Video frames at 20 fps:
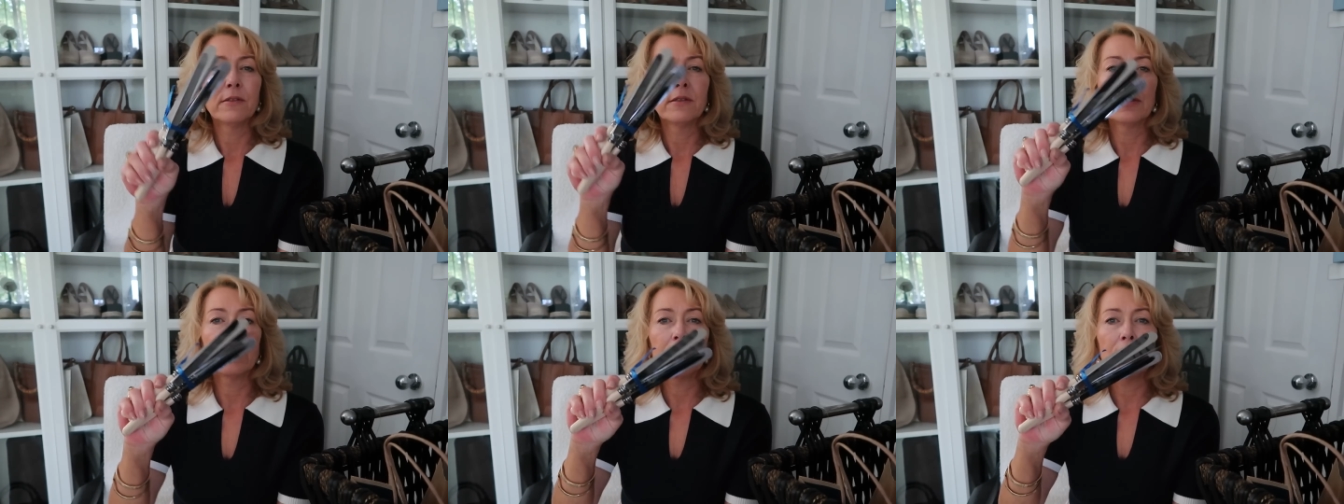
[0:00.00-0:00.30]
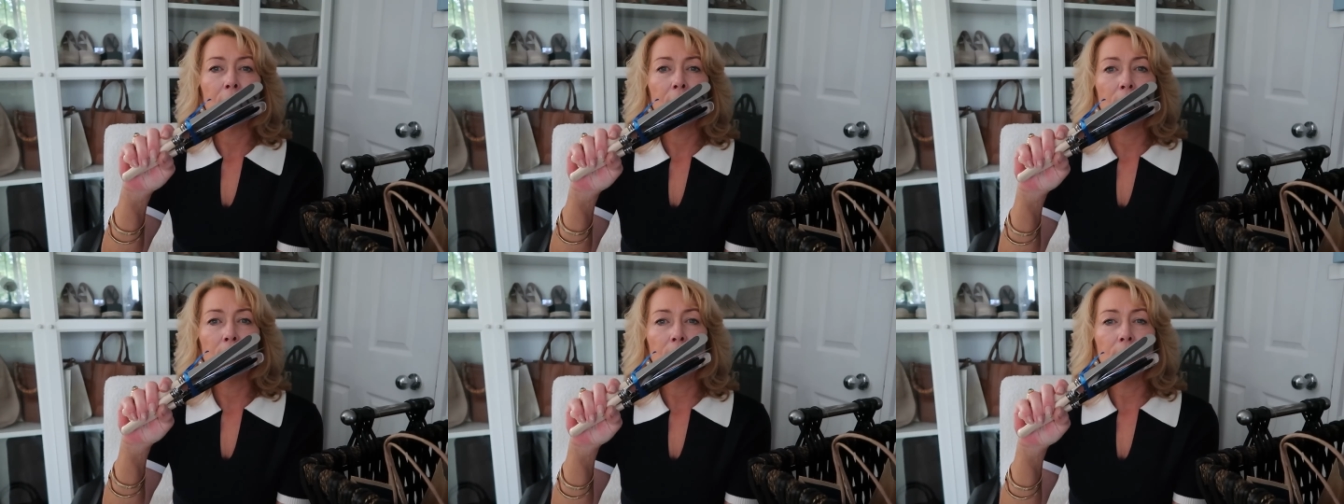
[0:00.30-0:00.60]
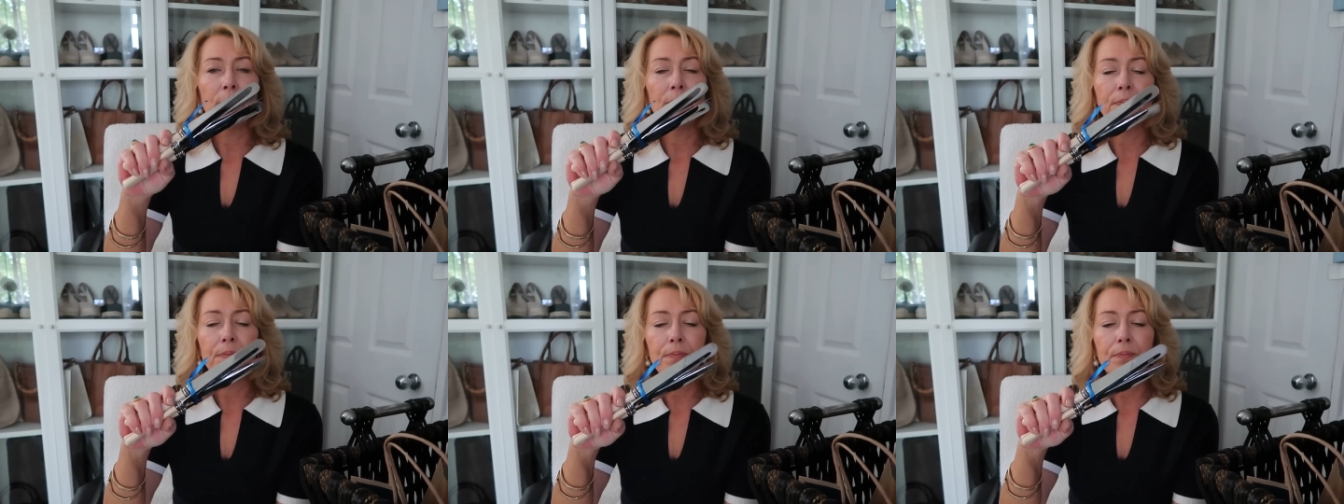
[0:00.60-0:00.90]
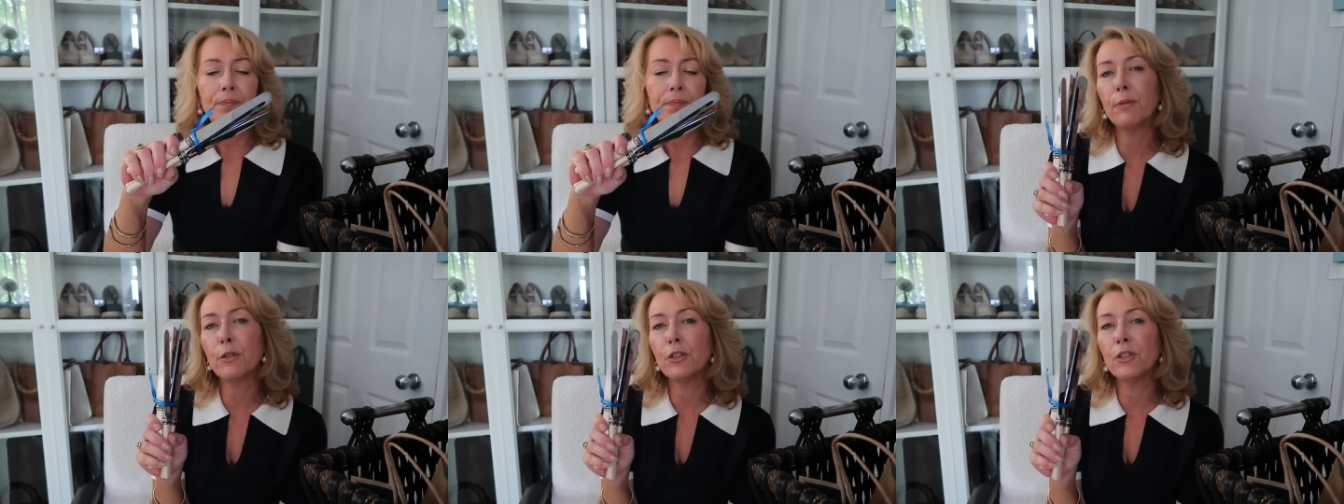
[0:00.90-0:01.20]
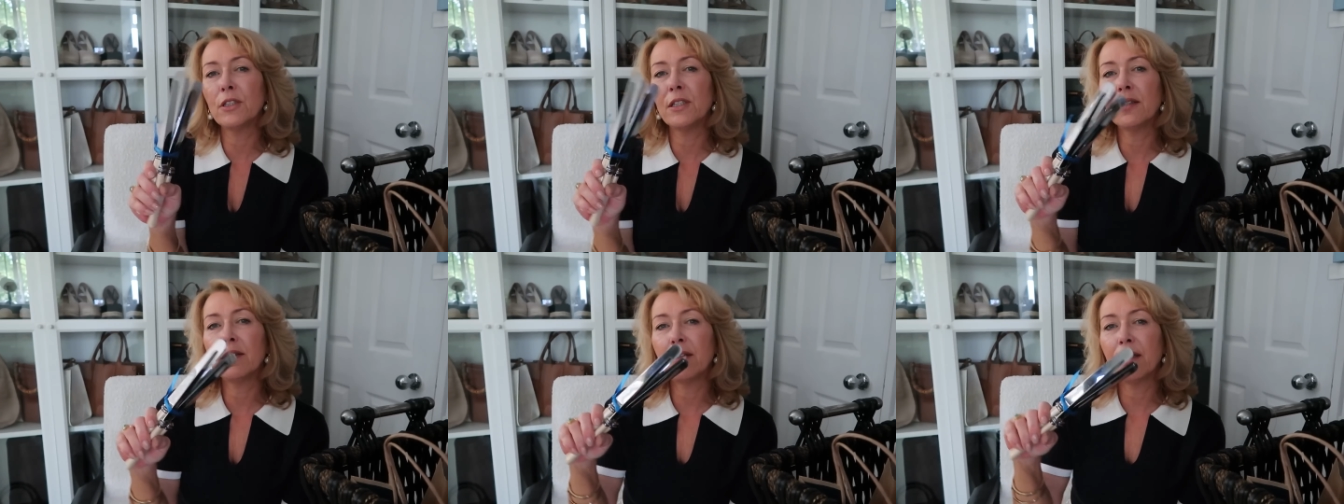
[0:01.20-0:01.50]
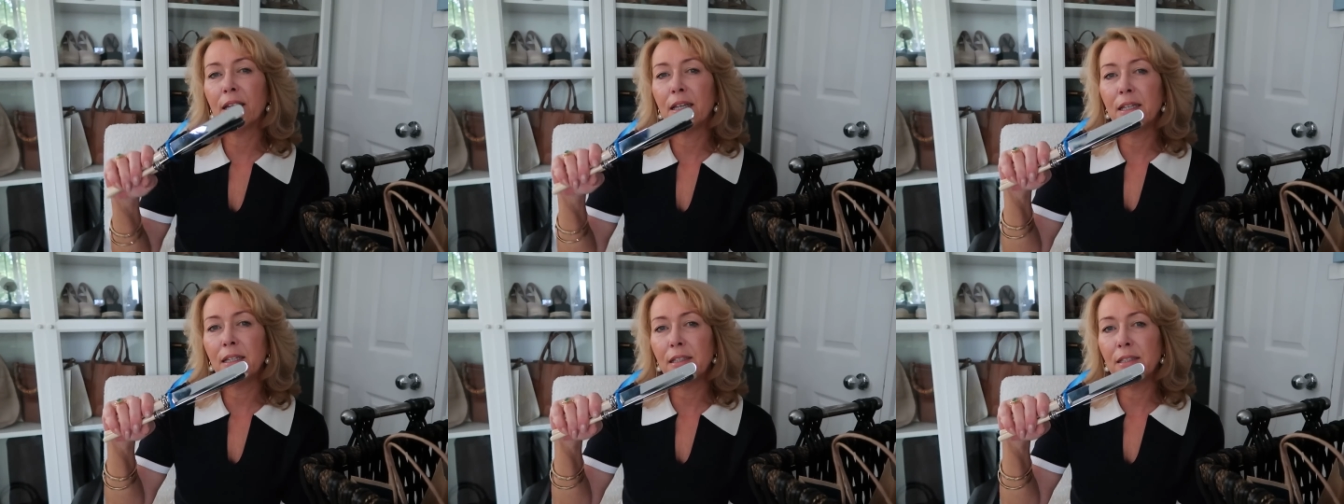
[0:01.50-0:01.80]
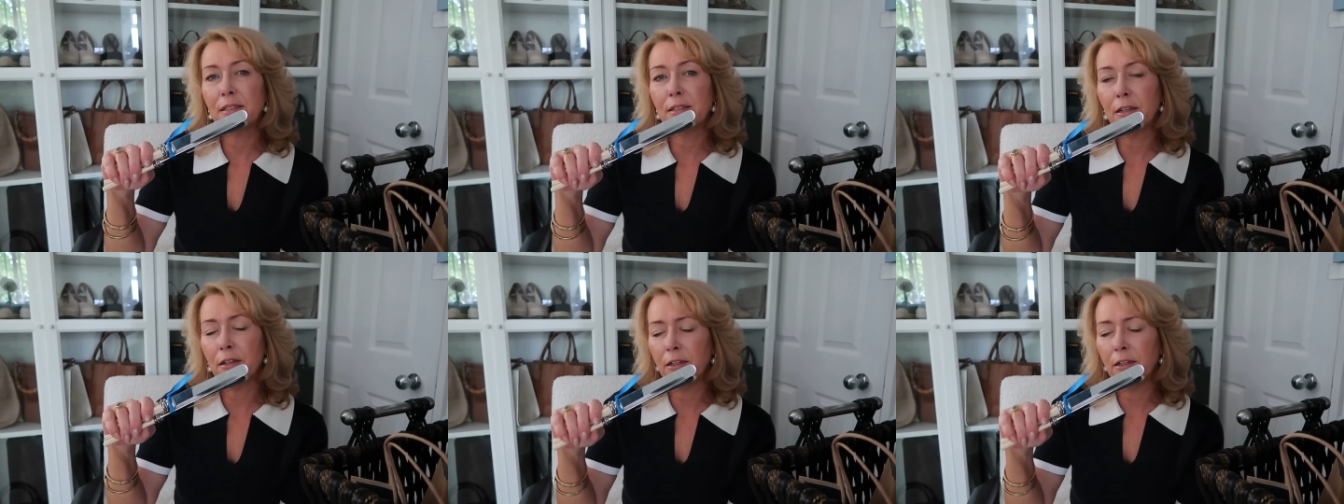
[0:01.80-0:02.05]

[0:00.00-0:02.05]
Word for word: So, spotted these,